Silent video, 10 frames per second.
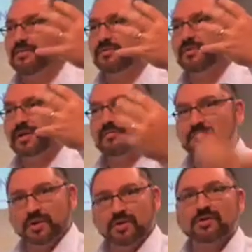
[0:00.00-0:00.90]
and even what
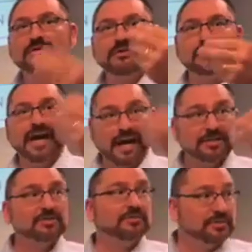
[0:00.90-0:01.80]
empirical
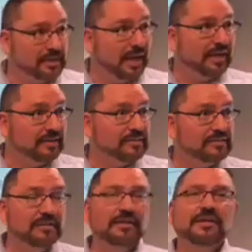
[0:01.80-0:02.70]
actual
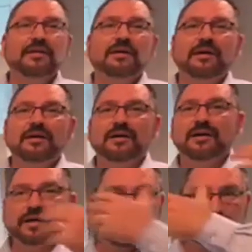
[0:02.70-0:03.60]
science
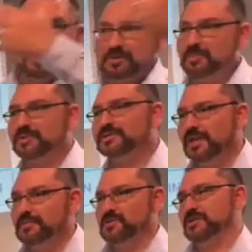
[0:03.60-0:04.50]
uh, and our own
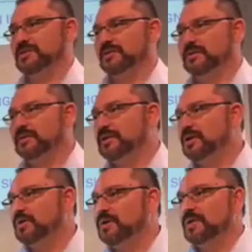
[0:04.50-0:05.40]
perception, you
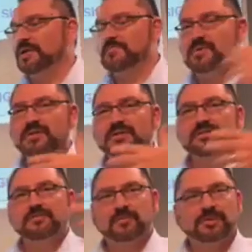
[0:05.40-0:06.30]
know,
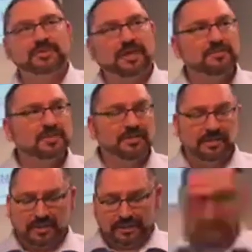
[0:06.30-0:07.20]
abilities of
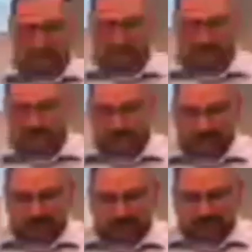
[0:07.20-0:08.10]
perception can, can
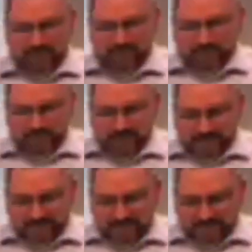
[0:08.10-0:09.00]
show us.
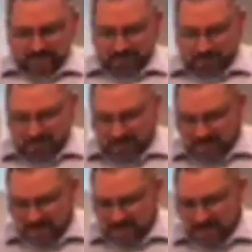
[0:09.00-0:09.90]
Challenge number three,
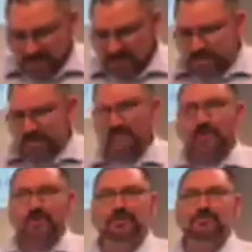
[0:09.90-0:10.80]
it may change your
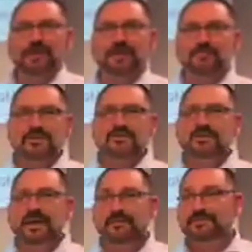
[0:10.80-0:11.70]
whole
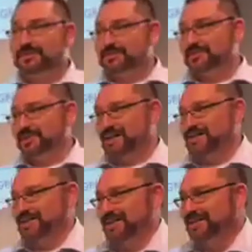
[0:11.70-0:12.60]
family's life
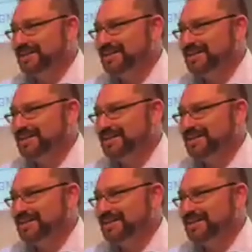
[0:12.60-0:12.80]
situation.